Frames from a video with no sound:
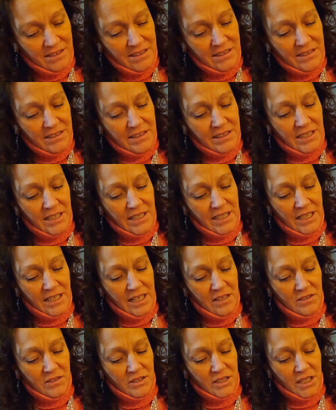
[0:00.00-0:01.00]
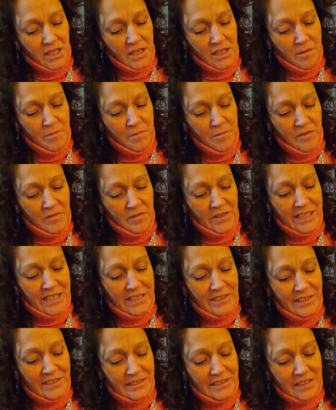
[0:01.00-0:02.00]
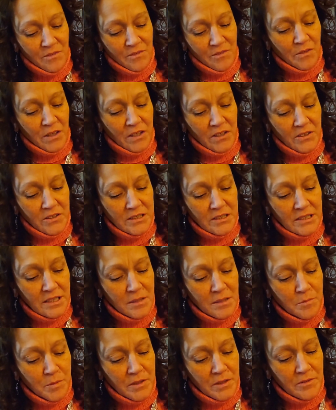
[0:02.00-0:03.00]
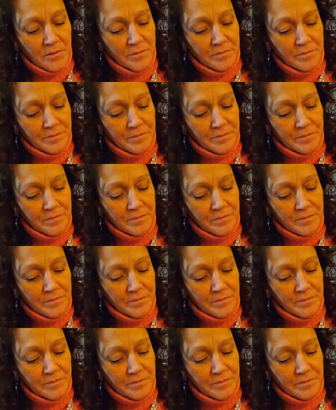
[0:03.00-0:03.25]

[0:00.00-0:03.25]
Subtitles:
Check it out. Check out my readers. I fell asleep in them.